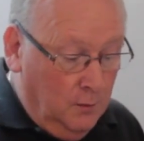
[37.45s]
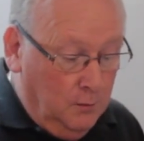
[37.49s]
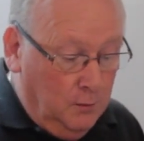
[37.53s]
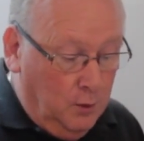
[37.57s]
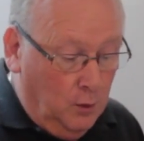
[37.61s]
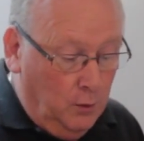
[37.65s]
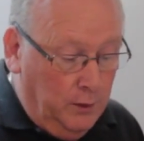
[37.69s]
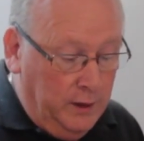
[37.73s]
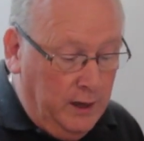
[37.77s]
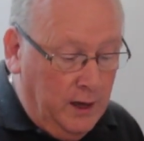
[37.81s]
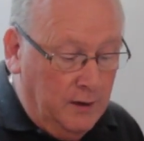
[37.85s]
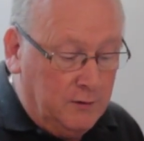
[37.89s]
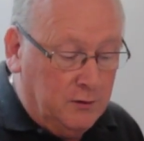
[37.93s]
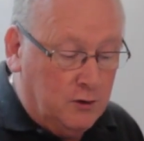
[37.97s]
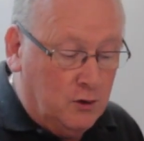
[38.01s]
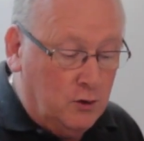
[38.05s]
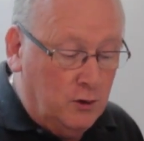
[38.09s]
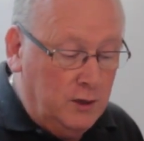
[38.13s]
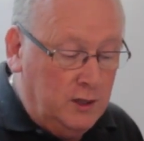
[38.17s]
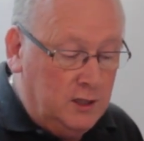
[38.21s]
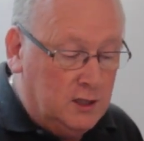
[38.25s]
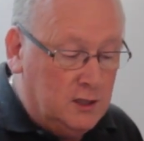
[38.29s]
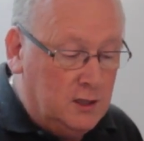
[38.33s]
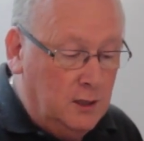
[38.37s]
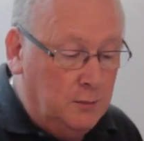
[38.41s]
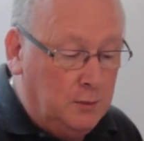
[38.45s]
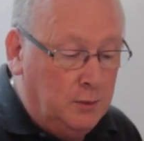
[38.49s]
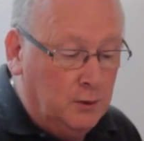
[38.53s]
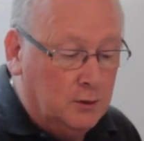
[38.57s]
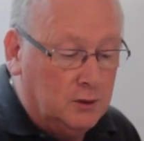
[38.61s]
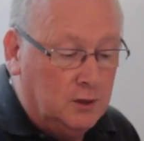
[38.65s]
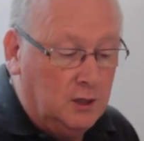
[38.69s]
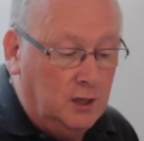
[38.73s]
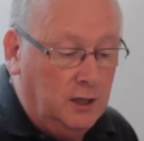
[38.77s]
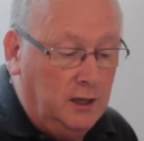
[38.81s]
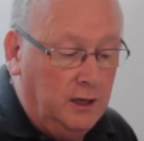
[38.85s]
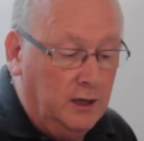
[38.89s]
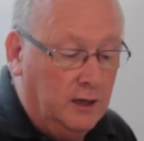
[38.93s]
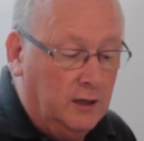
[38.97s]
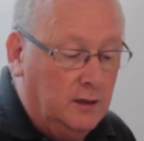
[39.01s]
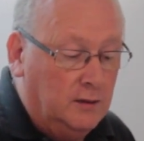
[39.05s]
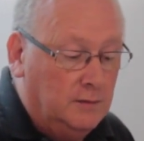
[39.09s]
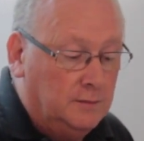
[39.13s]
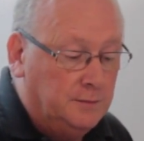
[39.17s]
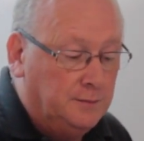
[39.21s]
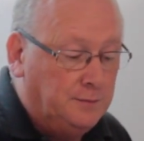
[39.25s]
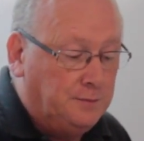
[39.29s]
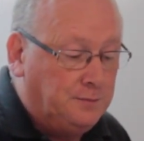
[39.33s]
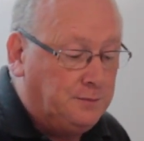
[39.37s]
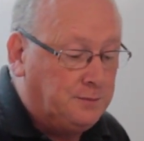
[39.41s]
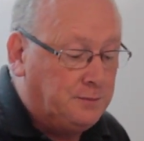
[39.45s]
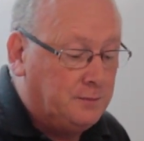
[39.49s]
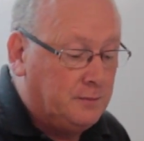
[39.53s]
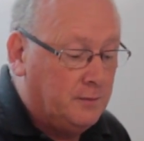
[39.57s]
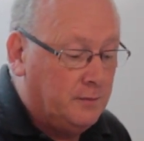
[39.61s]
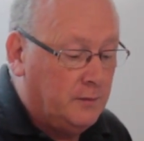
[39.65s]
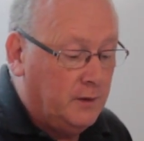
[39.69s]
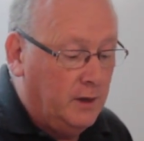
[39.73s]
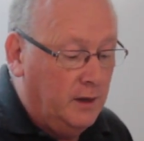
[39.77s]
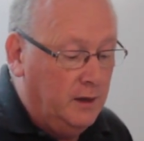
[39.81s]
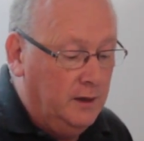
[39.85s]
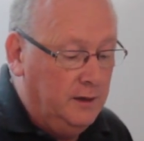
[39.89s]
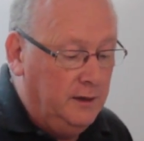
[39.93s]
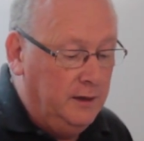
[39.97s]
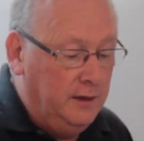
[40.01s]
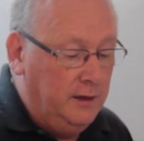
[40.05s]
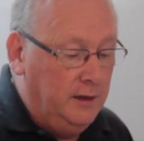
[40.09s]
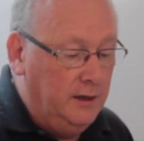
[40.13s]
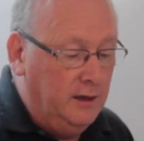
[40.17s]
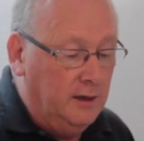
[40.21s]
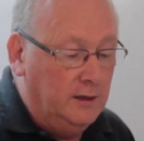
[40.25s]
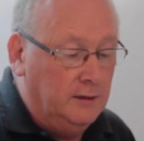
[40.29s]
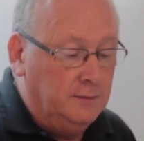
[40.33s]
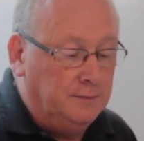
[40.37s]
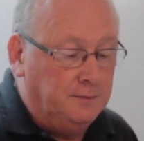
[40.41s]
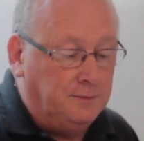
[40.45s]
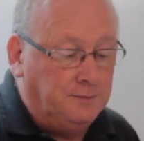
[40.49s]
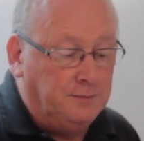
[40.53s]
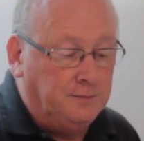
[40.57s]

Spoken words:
But we have grease nipples here and here.